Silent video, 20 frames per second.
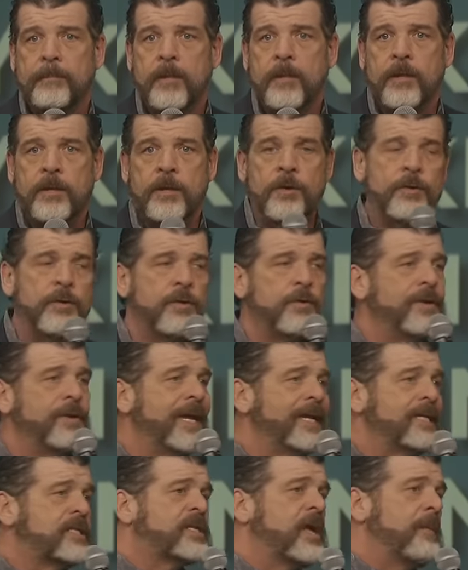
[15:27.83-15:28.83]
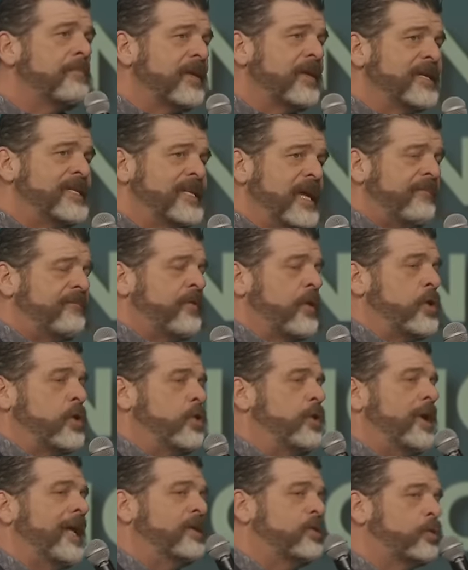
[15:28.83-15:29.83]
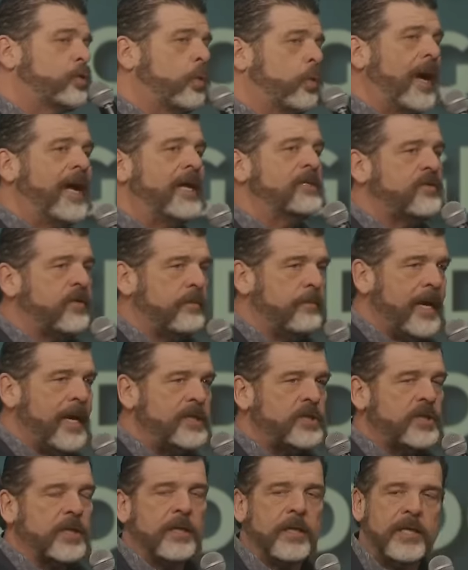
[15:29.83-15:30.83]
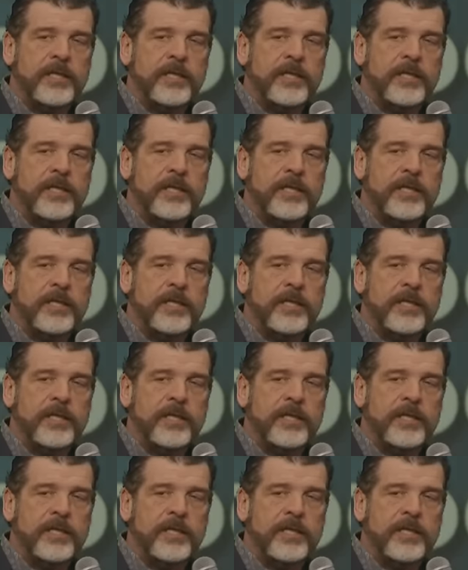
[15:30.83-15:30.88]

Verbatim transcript: You, you need something different. You need transformation.